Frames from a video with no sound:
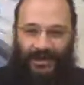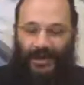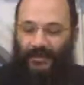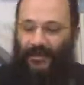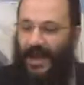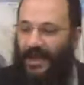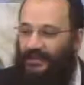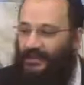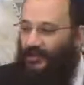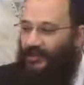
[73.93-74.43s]

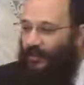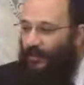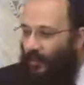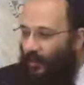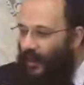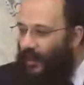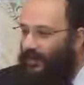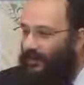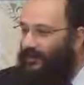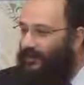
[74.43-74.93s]
Imagine the
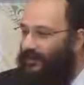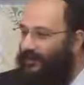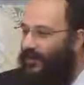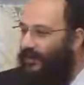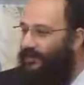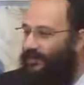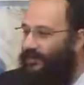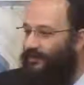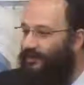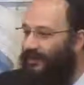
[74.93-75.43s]
way you
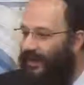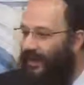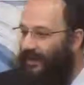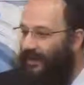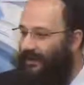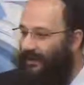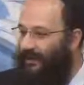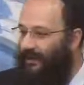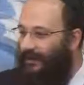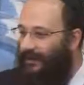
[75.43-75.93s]
start your
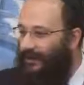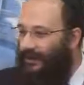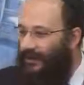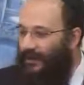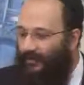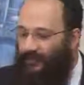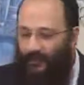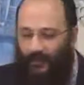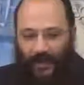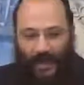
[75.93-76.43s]
day,
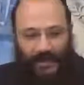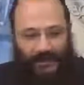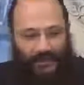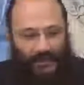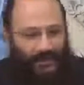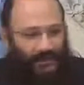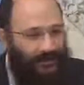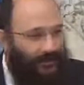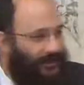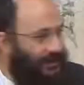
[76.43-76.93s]
if you
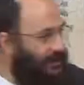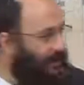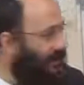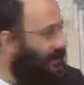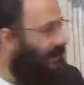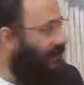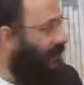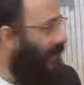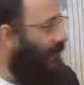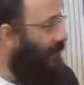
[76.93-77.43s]
ask any
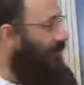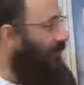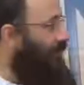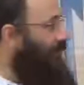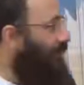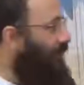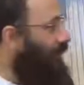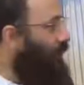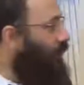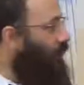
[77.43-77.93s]
businessman,
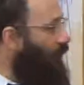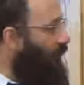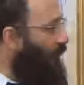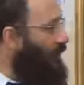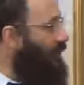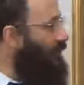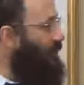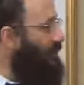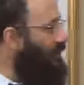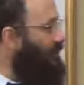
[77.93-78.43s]
the
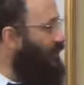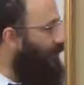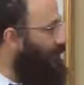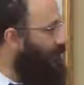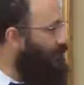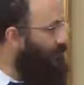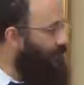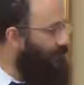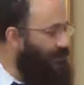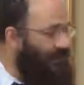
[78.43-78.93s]
way you
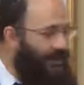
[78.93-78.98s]
start your